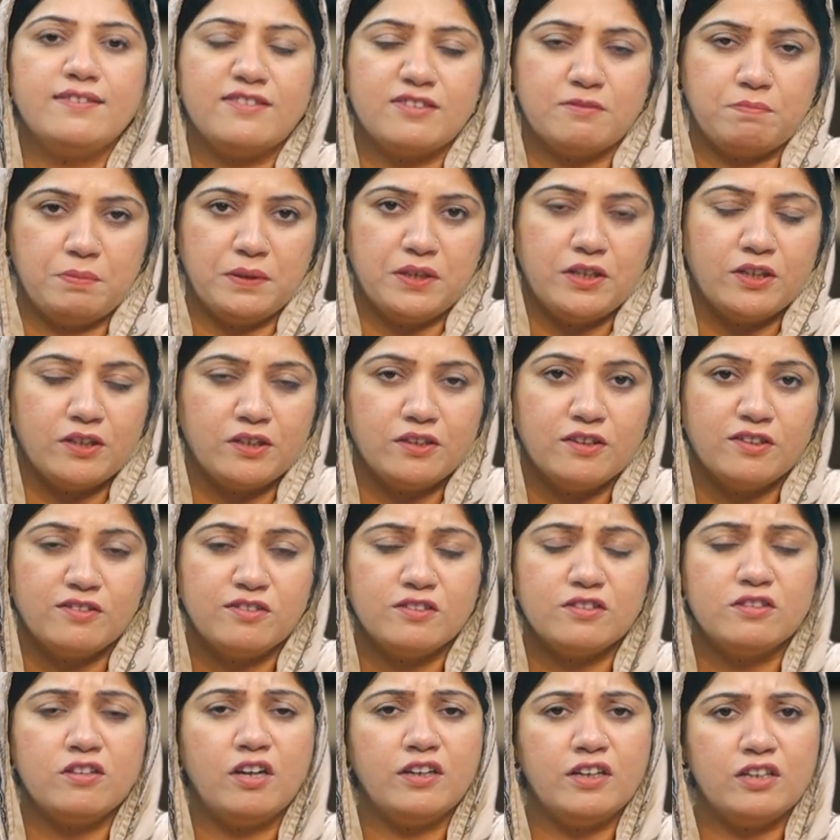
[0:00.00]
spirit. This
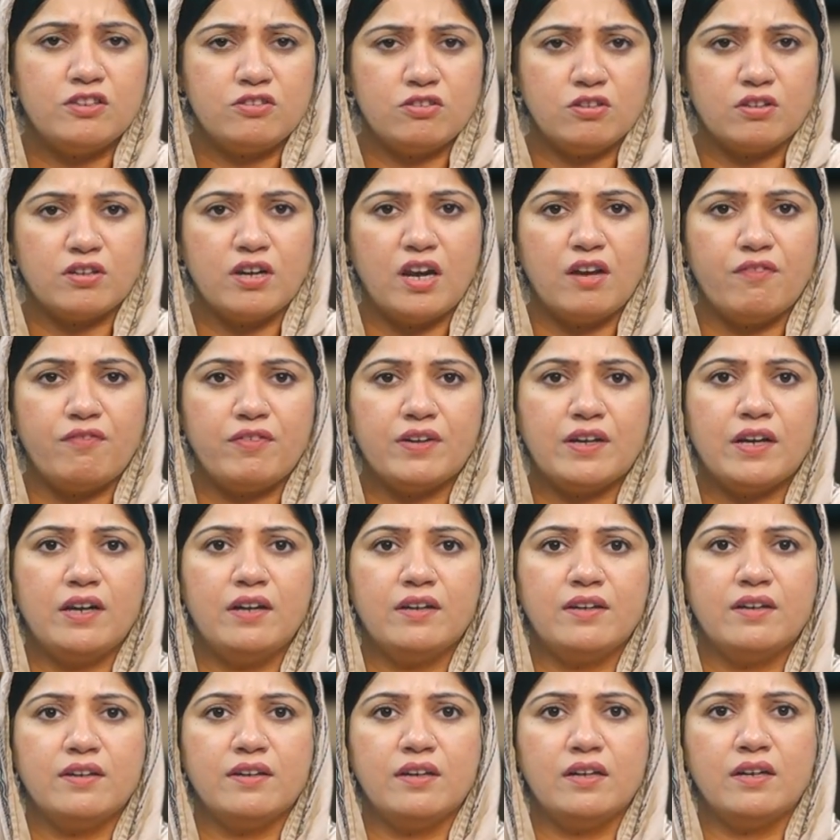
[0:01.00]
is not a geographical